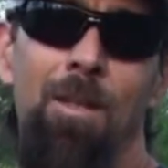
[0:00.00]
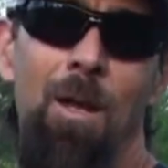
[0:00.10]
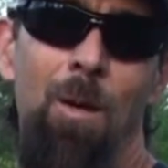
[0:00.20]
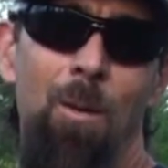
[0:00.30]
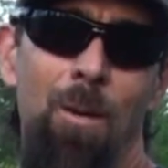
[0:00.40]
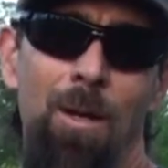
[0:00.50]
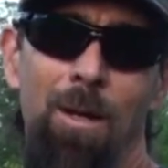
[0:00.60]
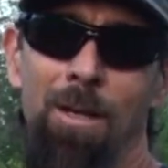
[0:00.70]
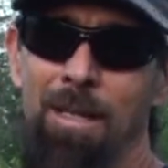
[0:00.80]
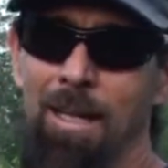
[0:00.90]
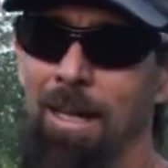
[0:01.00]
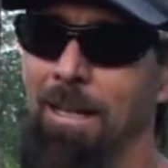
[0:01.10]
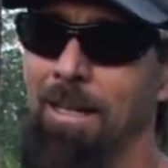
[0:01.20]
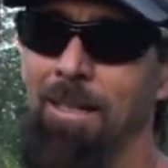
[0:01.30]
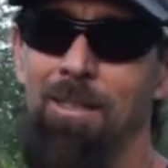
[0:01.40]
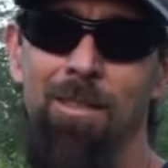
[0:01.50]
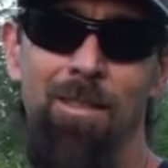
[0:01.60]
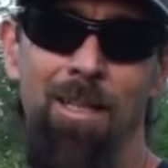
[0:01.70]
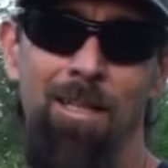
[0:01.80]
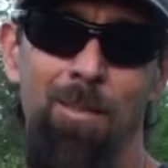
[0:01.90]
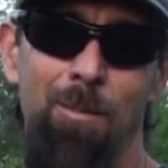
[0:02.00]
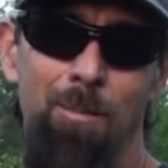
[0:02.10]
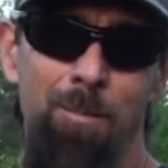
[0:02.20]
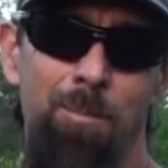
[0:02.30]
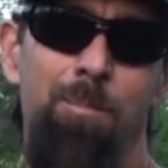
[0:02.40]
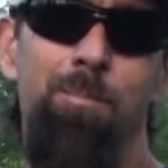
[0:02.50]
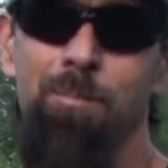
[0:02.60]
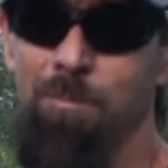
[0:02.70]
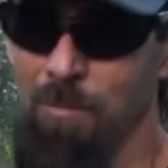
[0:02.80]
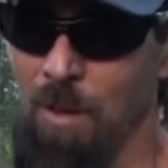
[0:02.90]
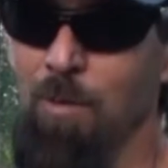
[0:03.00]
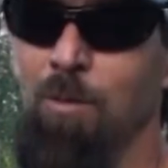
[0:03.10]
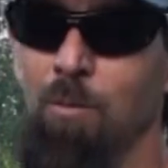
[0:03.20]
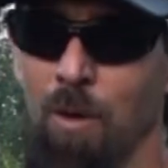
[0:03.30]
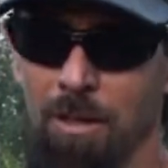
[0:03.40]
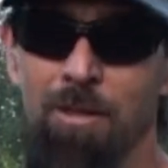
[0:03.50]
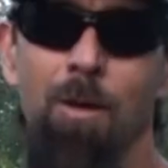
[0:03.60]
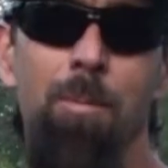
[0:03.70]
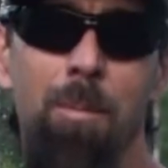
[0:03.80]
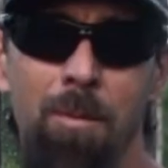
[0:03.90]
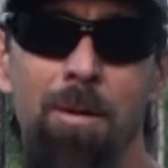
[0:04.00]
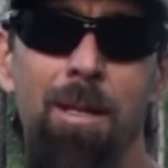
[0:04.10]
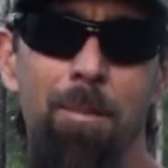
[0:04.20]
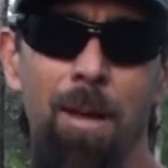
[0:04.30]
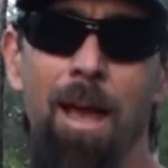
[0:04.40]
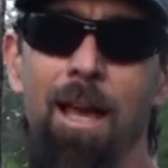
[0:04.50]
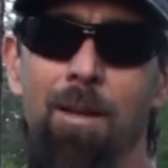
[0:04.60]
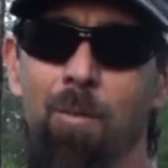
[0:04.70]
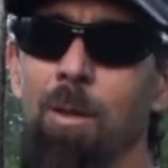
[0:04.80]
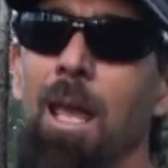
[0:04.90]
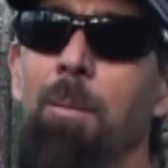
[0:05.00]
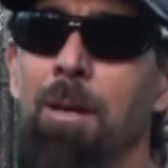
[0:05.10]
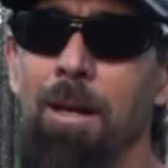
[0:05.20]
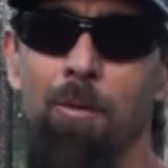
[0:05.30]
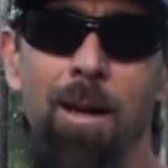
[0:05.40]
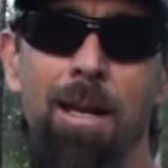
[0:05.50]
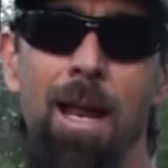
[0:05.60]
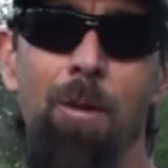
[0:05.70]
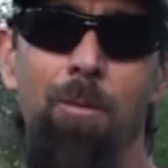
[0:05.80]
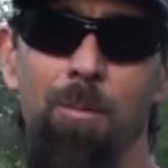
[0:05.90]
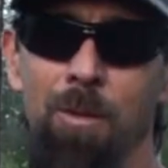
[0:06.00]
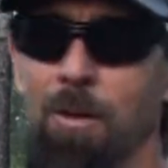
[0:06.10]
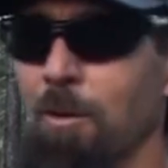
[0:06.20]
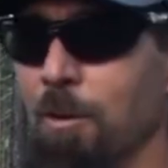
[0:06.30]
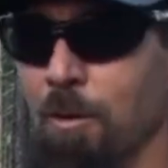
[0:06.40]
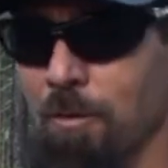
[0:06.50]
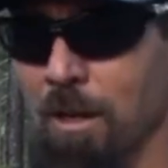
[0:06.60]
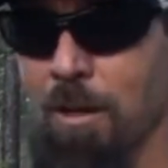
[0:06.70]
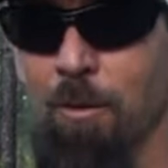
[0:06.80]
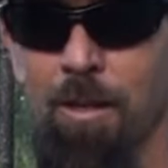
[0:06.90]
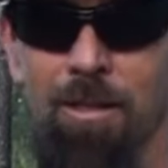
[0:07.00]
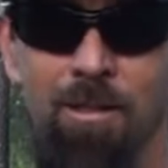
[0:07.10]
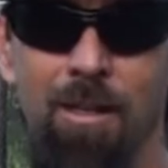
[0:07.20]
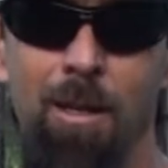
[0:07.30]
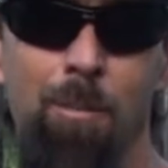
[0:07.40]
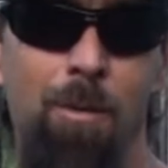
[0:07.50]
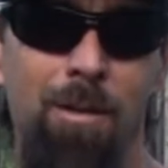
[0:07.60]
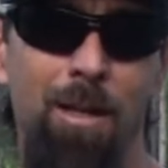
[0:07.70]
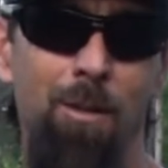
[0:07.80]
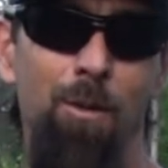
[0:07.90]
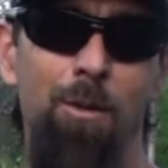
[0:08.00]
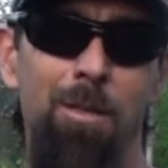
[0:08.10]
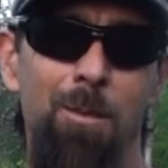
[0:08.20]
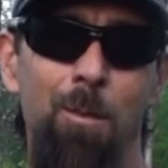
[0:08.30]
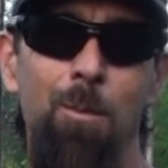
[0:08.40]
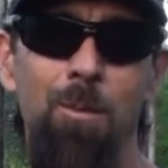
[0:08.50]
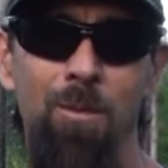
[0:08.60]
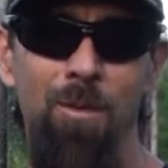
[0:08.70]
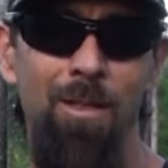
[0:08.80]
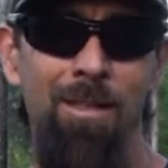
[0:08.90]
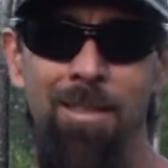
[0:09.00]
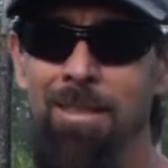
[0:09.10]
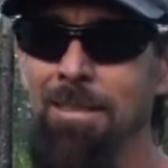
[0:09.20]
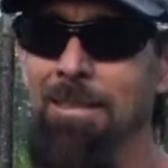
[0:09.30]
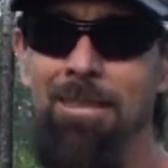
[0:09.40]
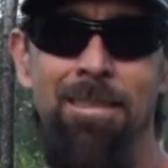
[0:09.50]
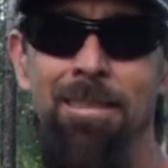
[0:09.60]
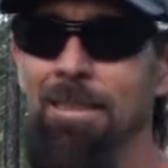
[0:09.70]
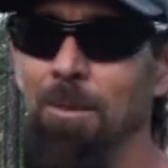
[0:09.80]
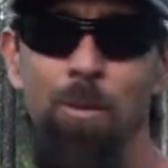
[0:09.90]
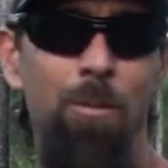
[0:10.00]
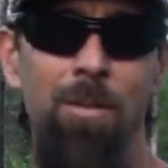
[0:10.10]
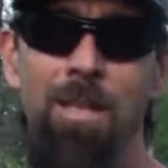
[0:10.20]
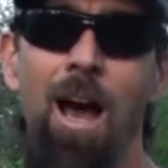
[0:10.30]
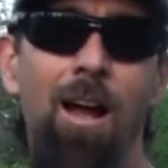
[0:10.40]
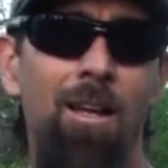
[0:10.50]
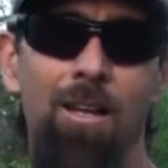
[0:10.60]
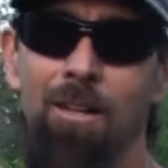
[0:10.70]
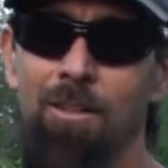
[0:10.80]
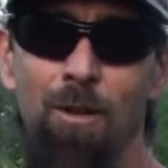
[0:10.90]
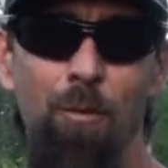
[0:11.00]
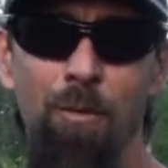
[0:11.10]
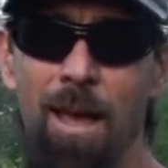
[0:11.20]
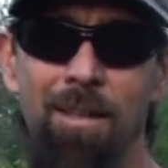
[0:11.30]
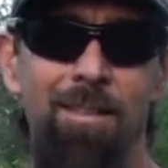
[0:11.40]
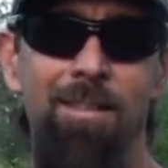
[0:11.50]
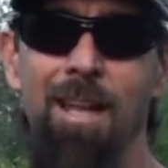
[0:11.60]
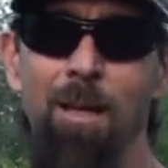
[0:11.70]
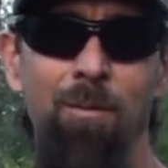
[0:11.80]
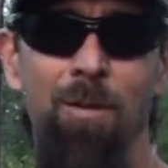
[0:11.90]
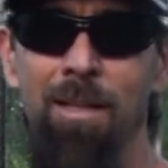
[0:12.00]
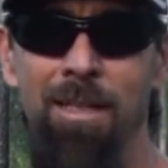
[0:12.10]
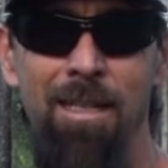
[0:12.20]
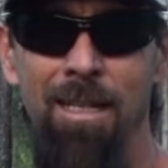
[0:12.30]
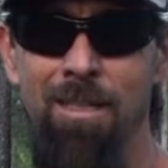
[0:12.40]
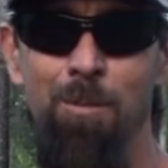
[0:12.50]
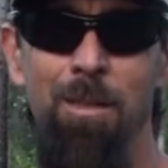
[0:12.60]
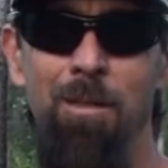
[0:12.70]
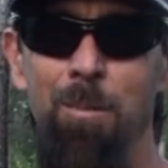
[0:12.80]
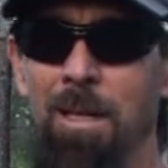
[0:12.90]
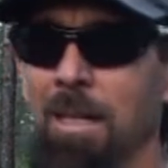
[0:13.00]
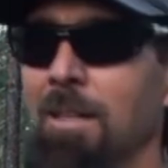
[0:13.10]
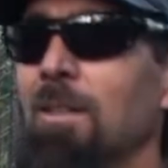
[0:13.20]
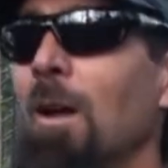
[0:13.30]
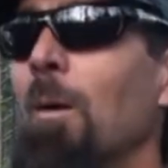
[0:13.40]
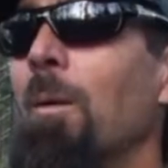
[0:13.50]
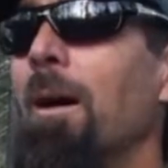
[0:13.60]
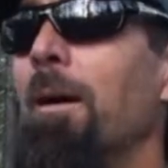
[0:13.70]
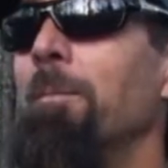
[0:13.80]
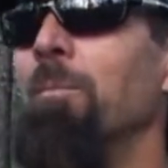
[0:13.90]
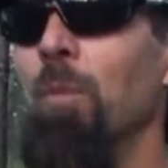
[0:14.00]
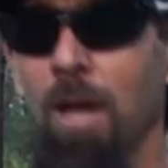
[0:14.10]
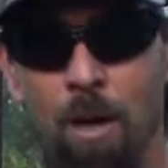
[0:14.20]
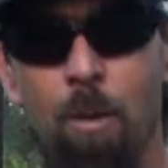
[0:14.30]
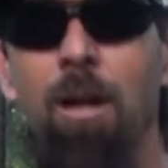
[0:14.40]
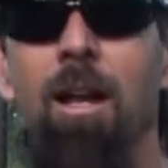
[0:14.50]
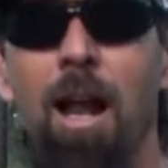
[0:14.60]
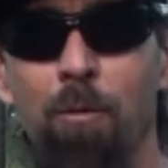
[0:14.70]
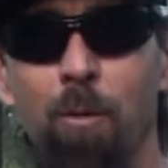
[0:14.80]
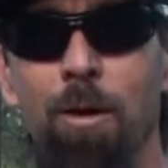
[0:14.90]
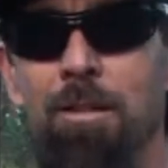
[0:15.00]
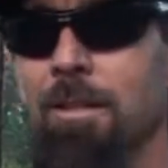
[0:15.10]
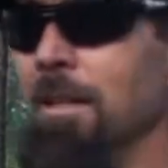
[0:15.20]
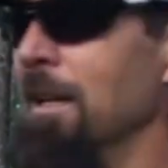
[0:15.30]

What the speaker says: So yeah, it's those ruts are pretty bad. If we came in here right now with our little vehicle that's sitting up on like 32s, we would dock so fast it's not even funny and just be spinning. So we got our work cut out for us.